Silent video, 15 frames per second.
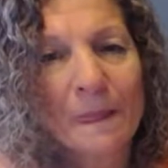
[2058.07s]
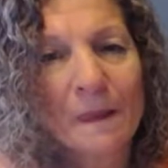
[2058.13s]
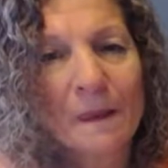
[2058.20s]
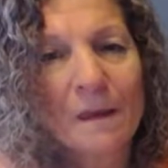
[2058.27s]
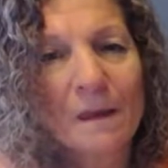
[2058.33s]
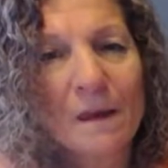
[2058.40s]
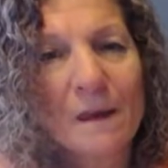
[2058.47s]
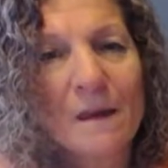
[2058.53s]

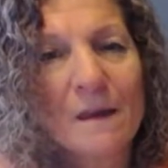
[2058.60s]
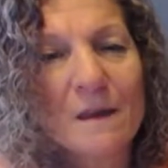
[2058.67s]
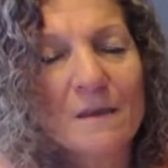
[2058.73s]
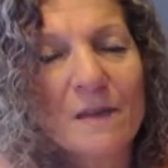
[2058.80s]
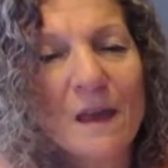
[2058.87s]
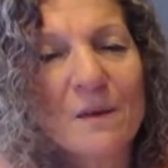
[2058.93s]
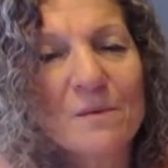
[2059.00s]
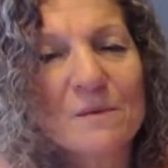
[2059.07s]
Okay,
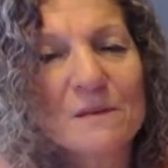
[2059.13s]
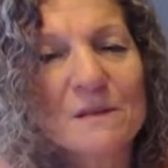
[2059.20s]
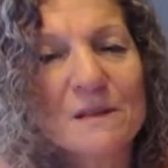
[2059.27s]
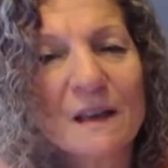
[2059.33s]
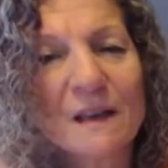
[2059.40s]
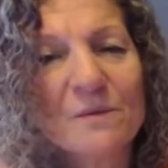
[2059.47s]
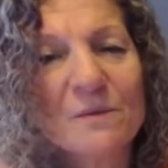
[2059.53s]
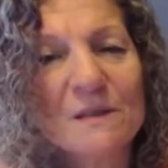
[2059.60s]
that
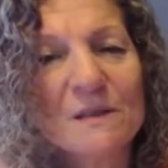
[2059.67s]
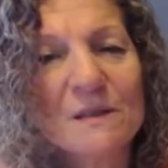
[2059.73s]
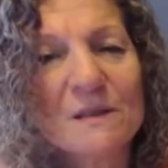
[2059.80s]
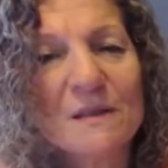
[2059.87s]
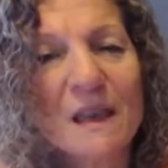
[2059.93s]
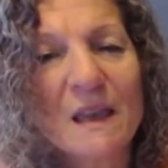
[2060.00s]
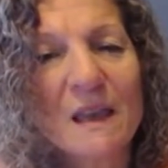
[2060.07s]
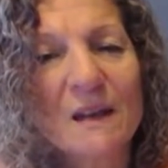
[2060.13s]

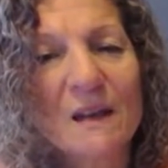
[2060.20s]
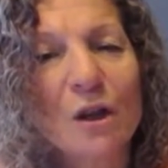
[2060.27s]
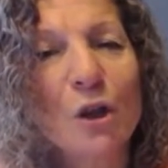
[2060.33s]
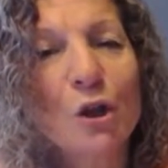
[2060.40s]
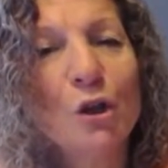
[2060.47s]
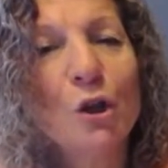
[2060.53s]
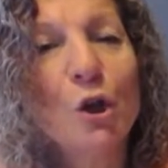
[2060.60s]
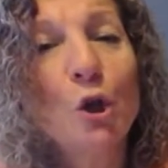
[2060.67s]
was an
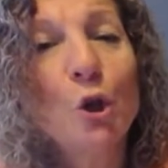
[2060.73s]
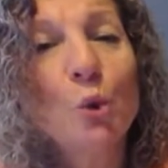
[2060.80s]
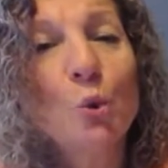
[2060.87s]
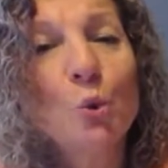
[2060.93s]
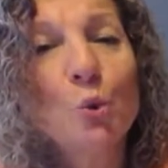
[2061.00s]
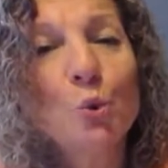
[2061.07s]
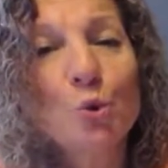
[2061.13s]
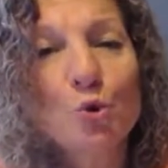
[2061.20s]

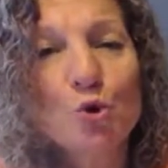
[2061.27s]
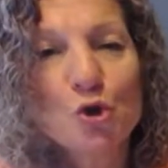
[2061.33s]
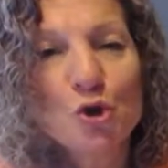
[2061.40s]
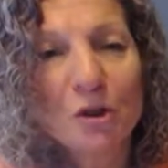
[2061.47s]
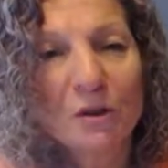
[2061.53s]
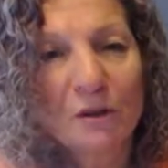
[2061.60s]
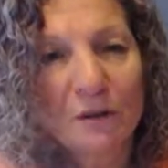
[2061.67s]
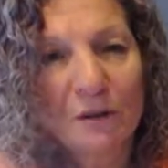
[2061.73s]

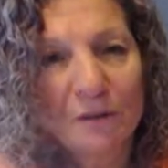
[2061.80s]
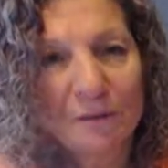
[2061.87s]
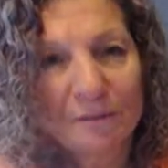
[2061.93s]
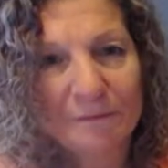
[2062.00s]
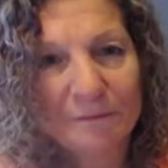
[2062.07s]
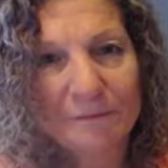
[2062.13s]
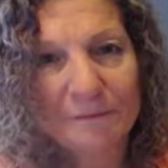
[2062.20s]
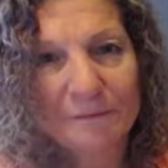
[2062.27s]
illusion.
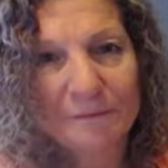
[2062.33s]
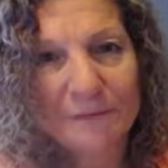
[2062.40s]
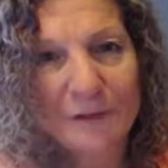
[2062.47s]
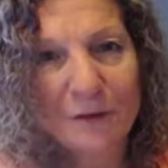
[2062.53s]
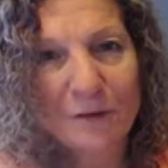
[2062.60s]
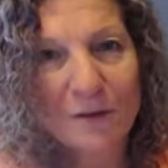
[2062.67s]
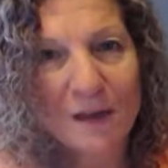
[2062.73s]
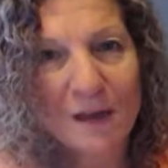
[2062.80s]

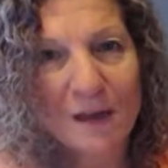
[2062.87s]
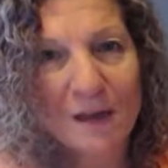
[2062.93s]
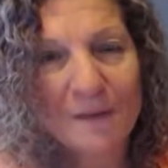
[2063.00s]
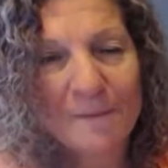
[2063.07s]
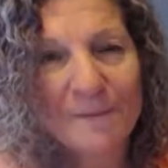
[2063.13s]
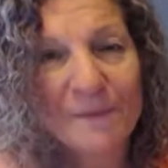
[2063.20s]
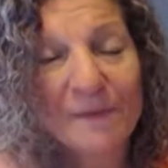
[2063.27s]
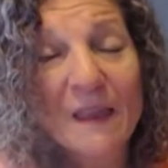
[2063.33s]

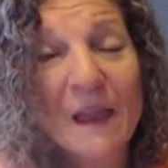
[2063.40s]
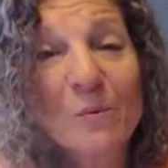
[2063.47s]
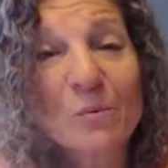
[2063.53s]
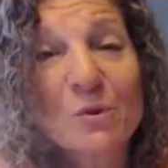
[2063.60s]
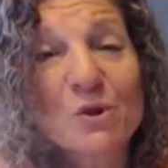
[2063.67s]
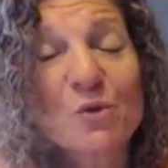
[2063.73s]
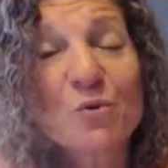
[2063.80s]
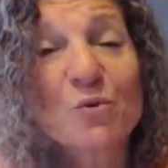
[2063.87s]
Okay, that
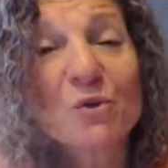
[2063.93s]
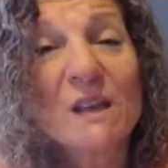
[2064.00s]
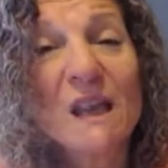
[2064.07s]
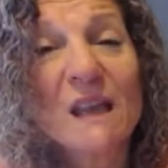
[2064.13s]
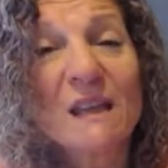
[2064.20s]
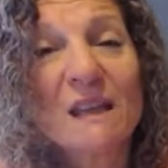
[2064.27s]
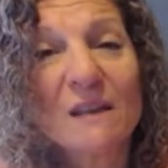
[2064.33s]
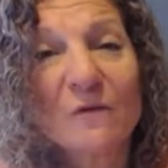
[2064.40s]
was
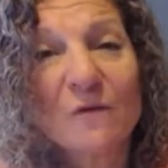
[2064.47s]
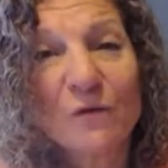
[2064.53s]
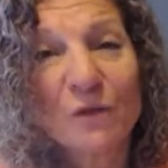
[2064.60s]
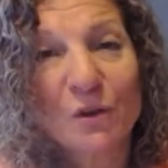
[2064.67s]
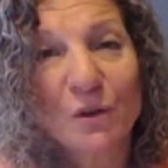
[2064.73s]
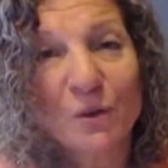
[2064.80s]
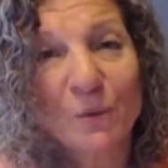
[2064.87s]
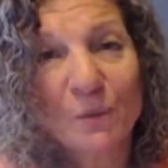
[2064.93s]
created for
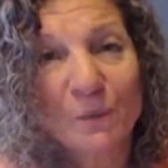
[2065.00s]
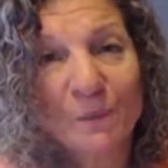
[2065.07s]
you.